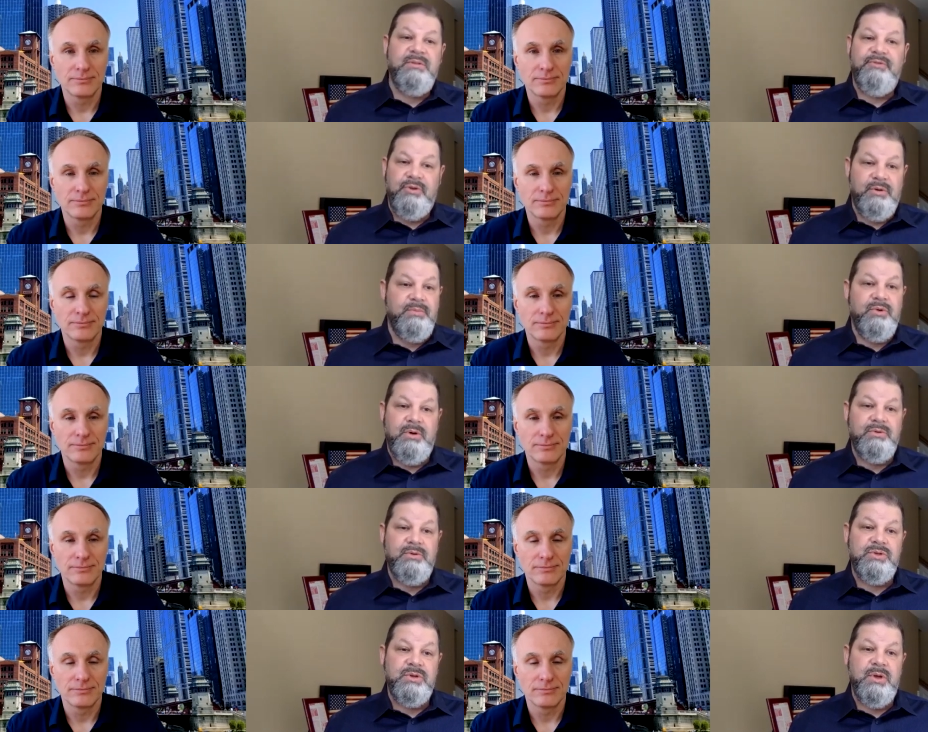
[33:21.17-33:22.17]
Speaker 1: of the firm
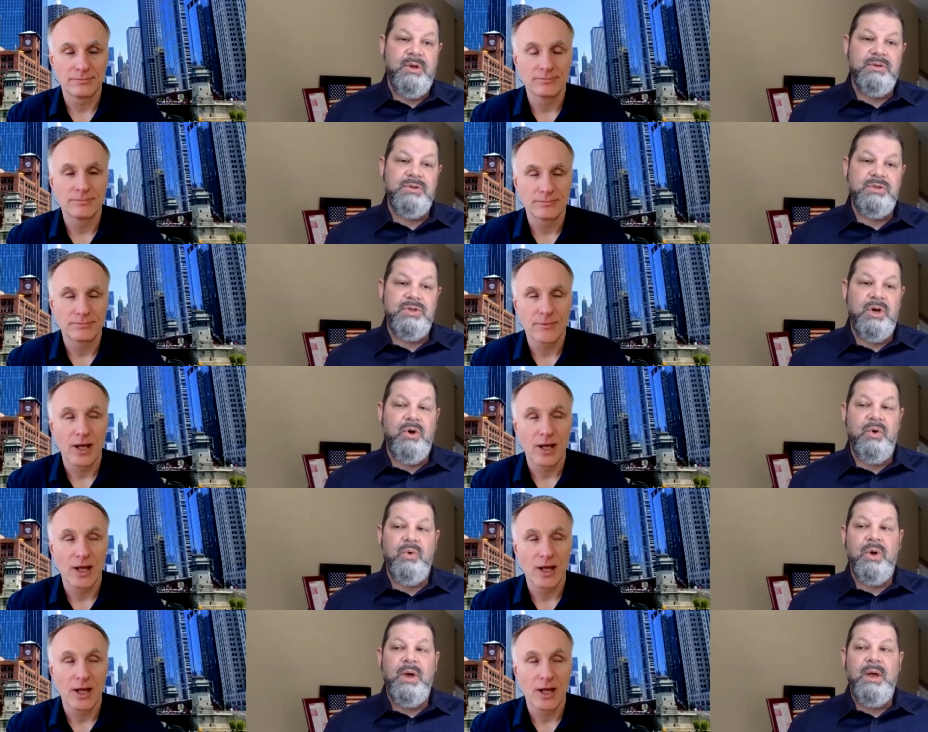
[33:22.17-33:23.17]
grows.
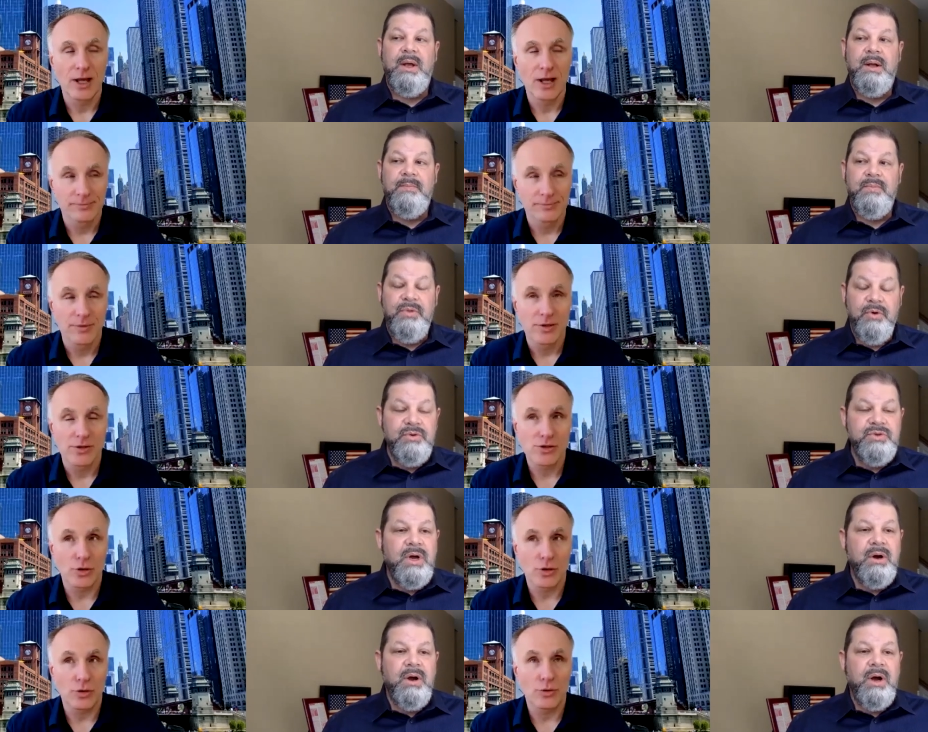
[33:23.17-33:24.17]
So
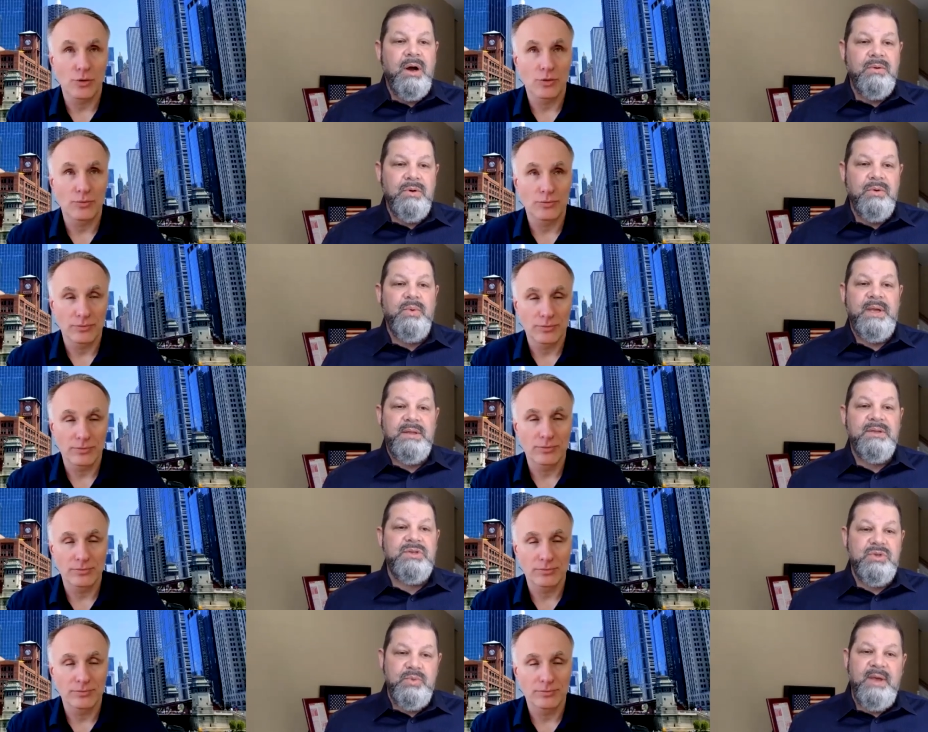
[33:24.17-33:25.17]
those so, are our
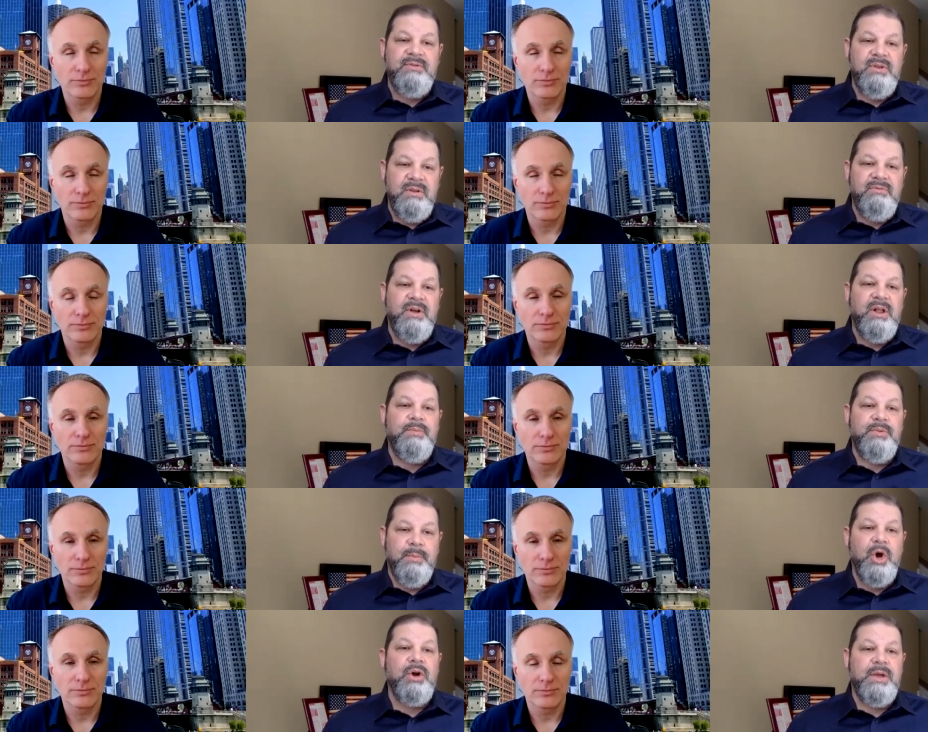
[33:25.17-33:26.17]
weaknesses. We have to develop
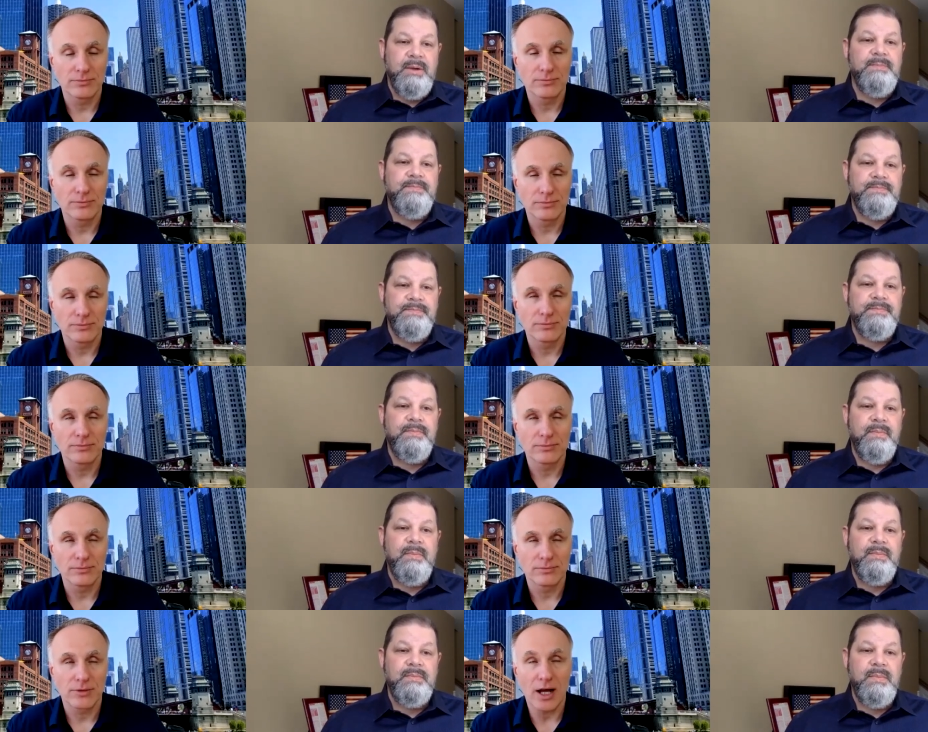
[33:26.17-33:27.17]
the market.
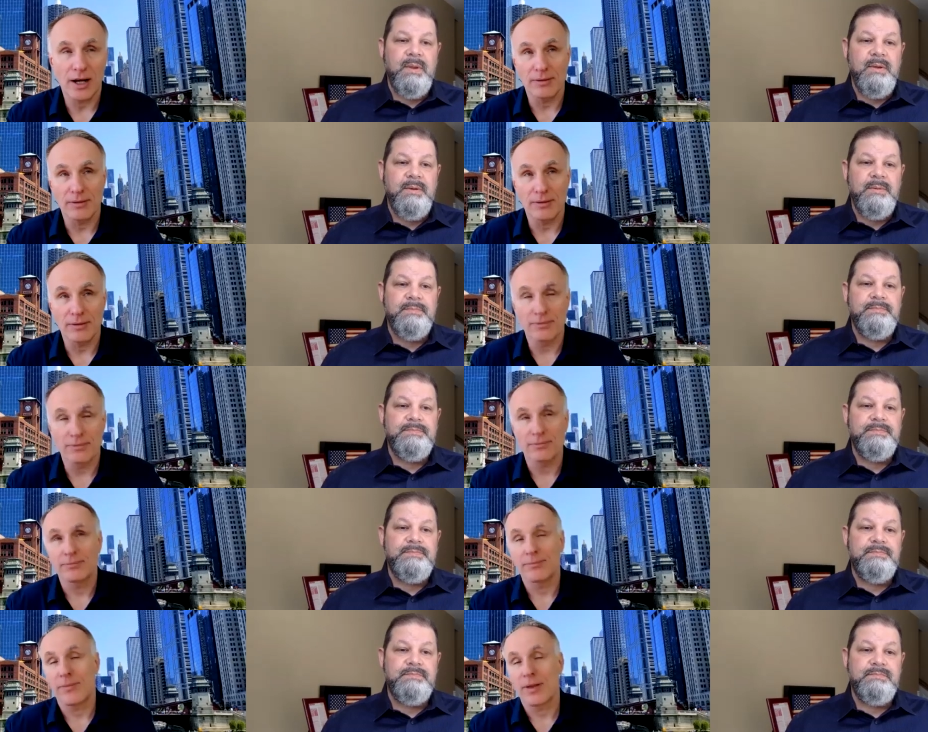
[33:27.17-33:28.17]
Speaker 2: Got it.
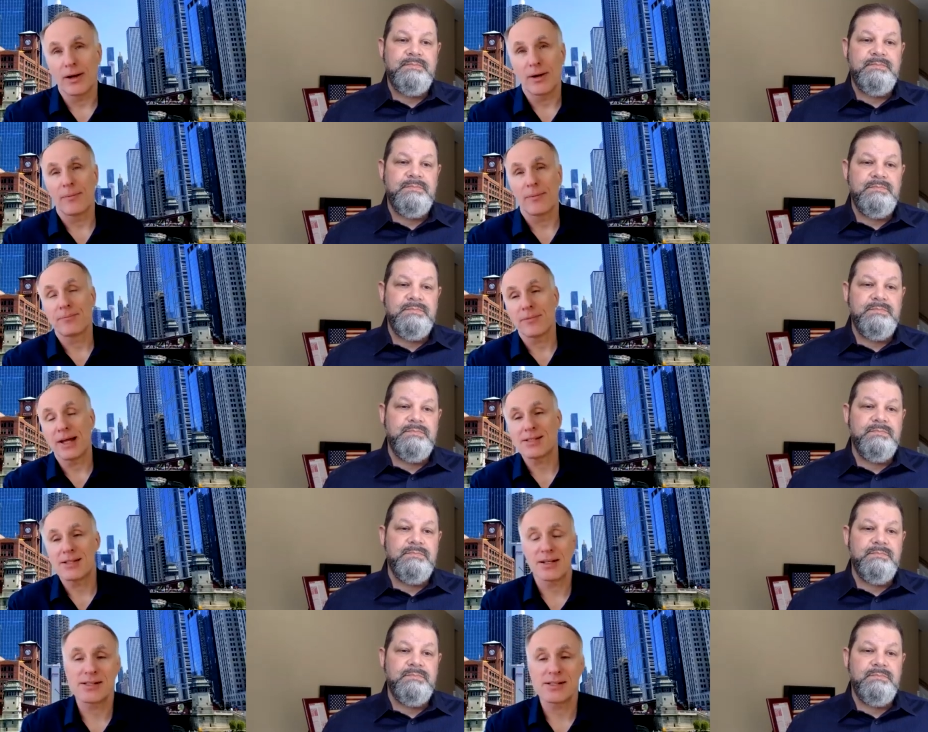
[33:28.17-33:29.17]
Um, that's
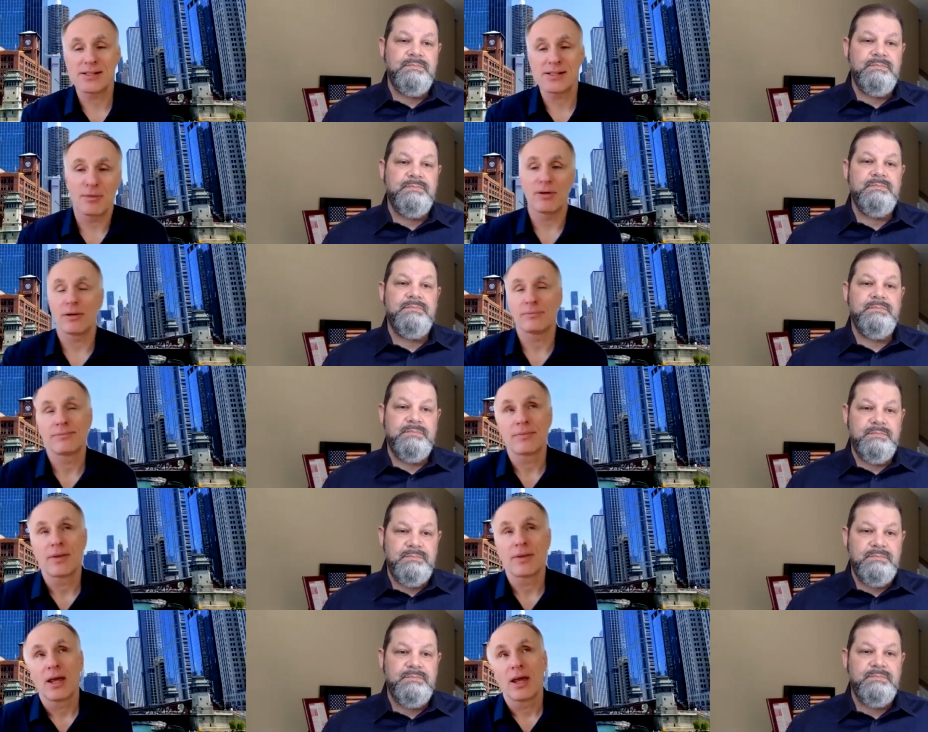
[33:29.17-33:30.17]
that's understandable.
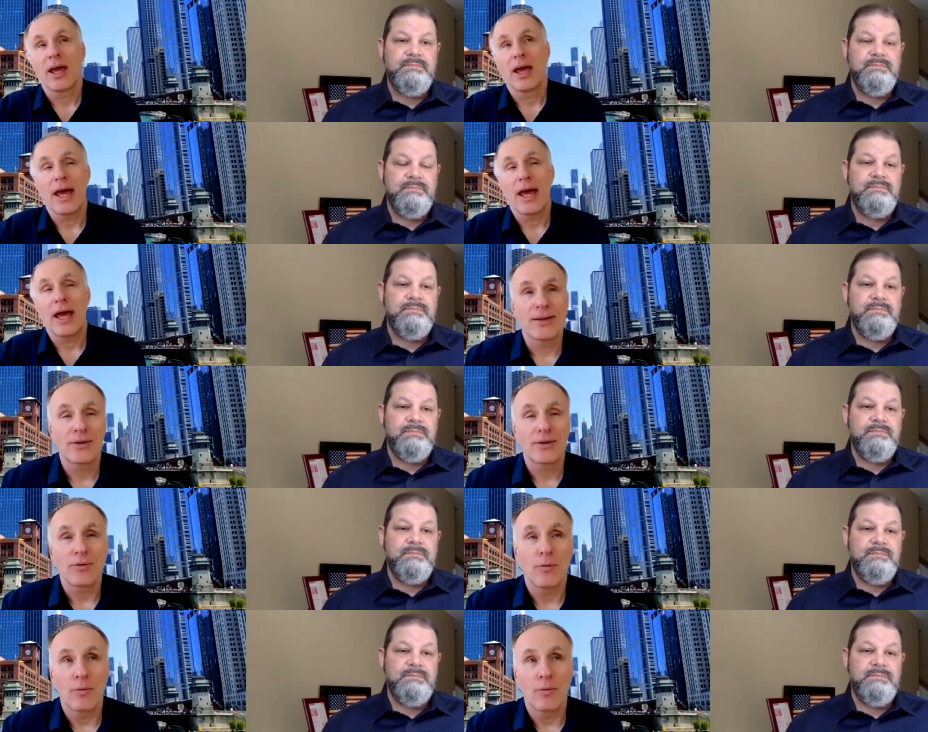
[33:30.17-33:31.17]
And
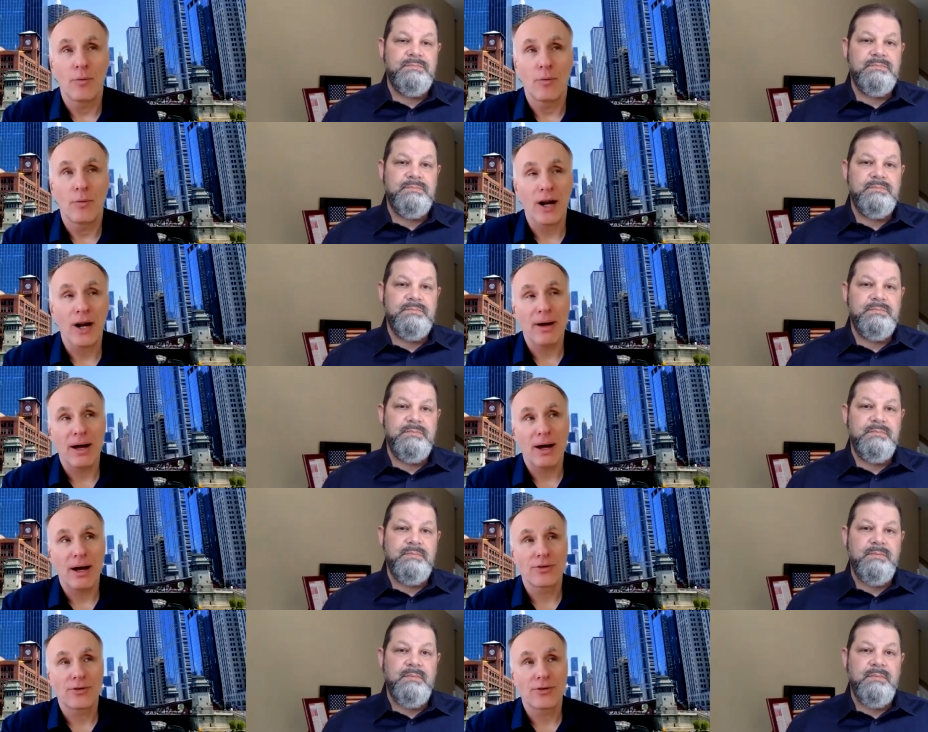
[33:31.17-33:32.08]
what about